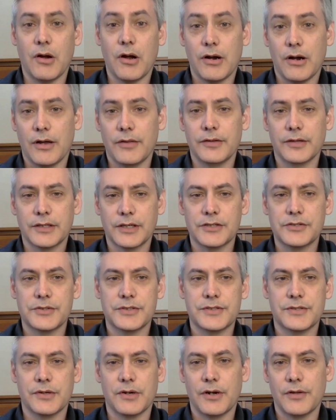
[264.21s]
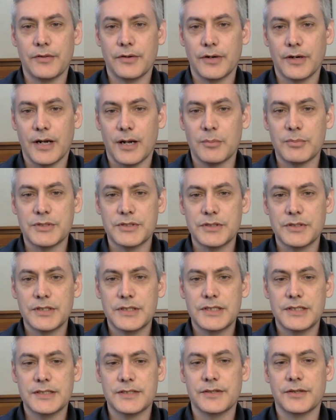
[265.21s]
are other countries, there are other
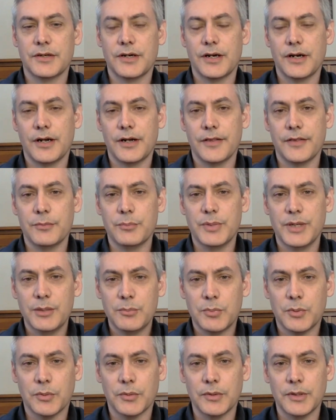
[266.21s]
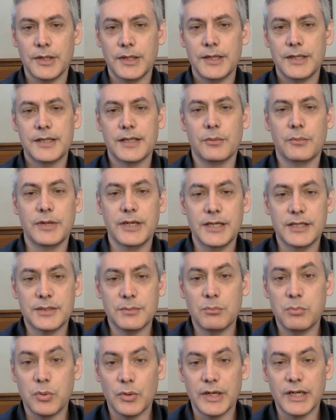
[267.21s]
opportunities, and there are other people that we
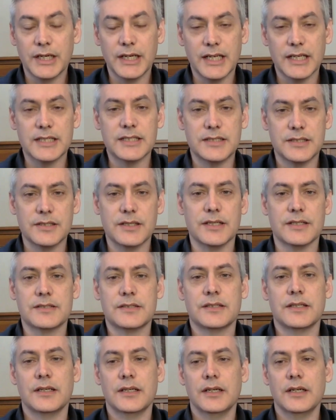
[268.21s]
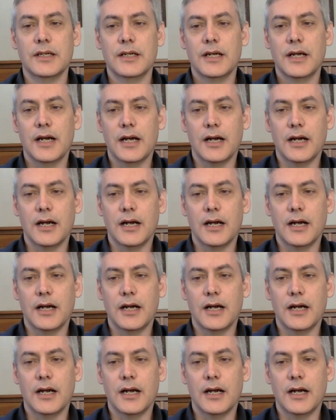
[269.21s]
need to bring into this.